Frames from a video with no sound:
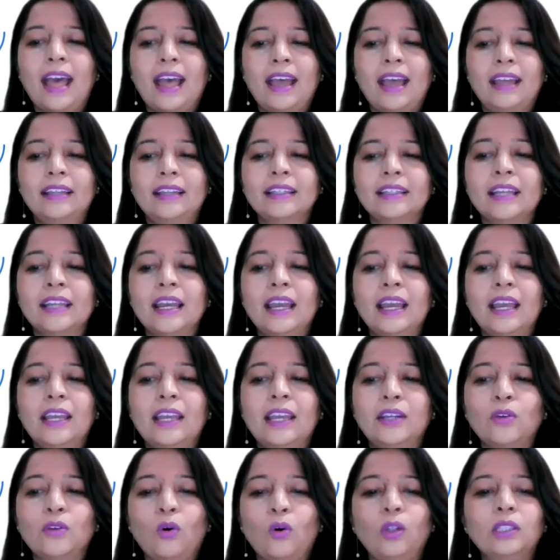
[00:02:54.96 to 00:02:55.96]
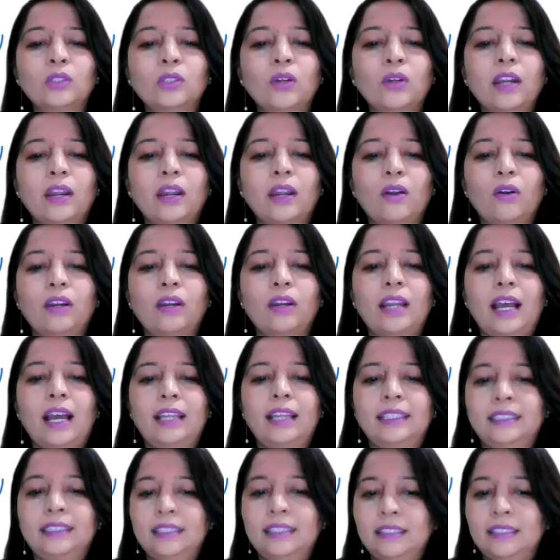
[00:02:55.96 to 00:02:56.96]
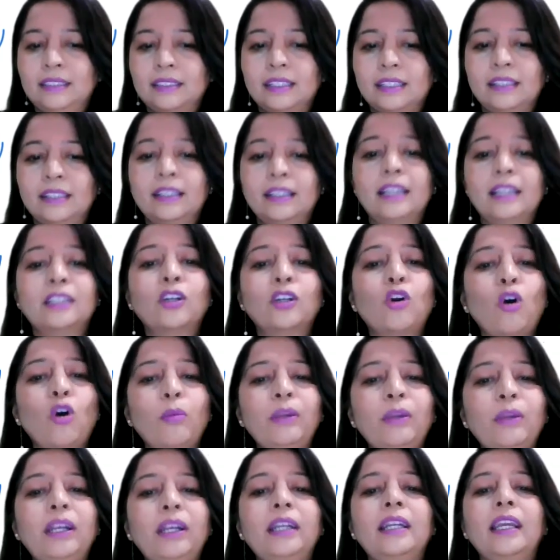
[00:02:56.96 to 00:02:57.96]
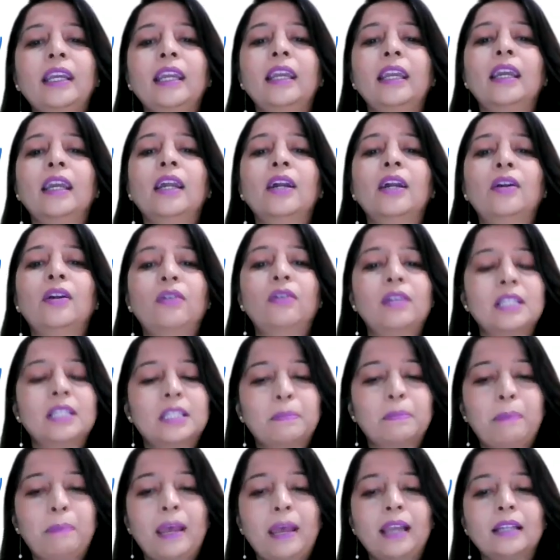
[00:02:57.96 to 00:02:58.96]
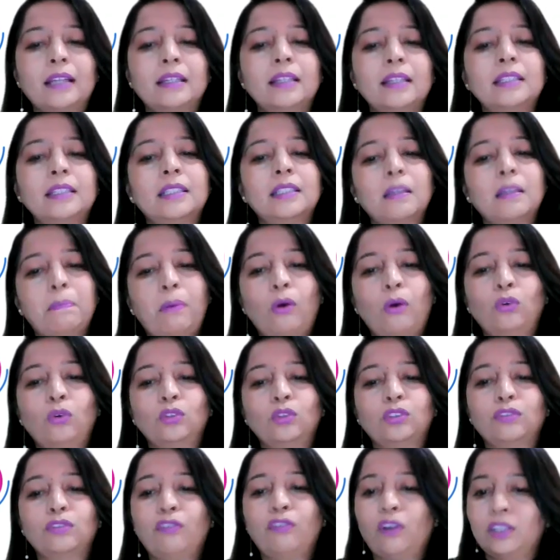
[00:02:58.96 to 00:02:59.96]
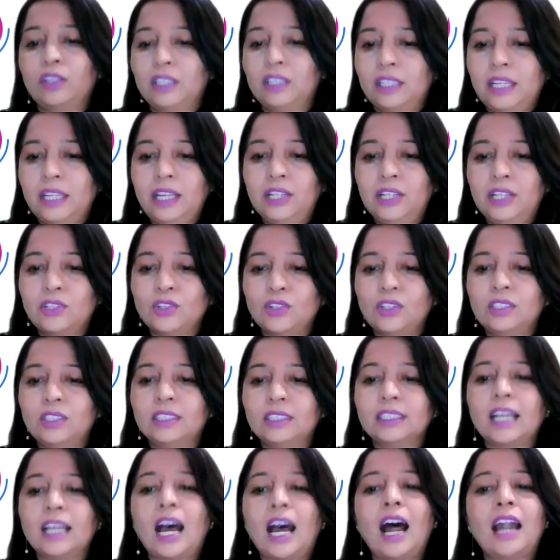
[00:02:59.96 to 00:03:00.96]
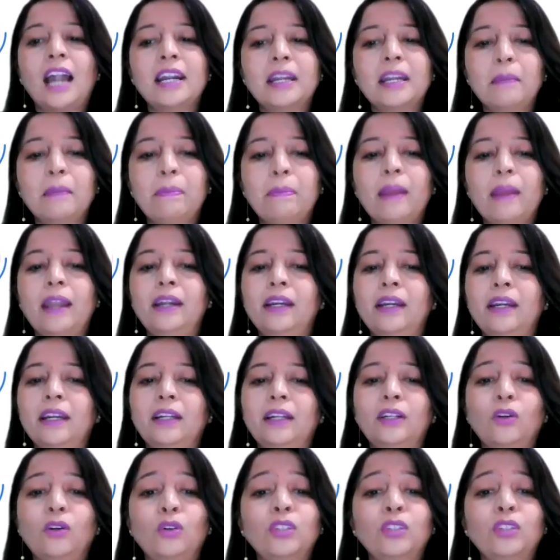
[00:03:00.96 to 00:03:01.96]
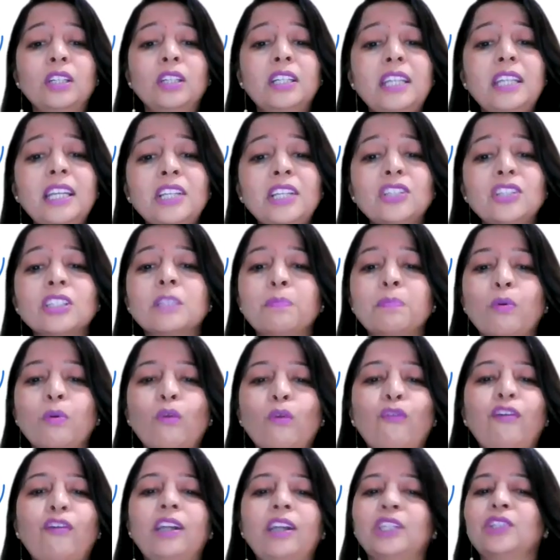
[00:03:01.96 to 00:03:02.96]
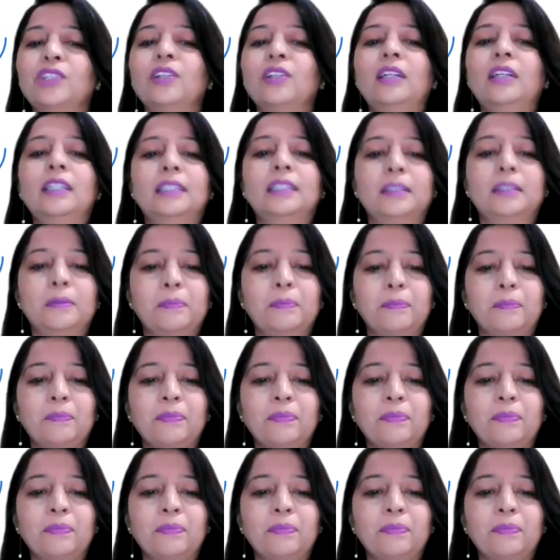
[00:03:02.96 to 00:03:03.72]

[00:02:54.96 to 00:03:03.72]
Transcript: And it also recognizes that the community respect and support for the teachers are dependent on the teacher's professionalism